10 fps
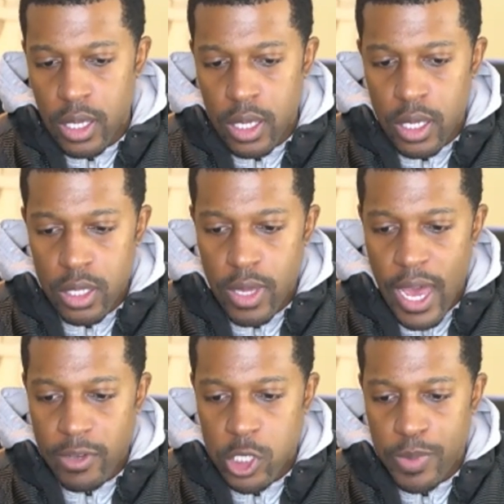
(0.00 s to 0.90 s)
you have a
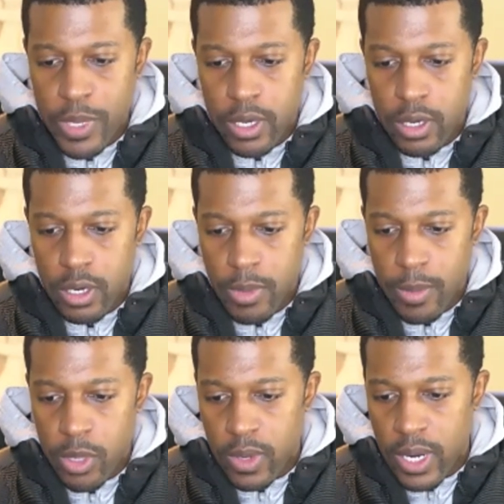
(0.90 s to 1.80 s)
speaker, maybe you
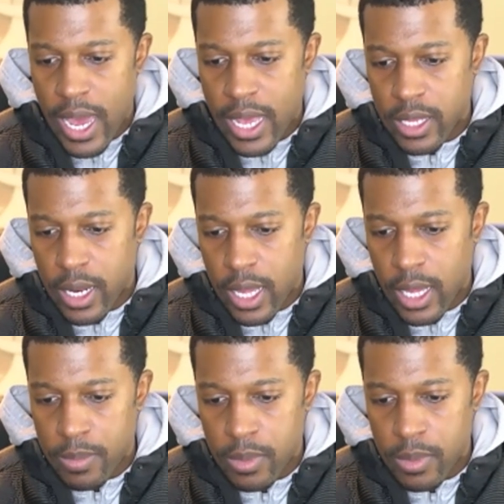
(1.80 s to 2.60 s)
want to add the name.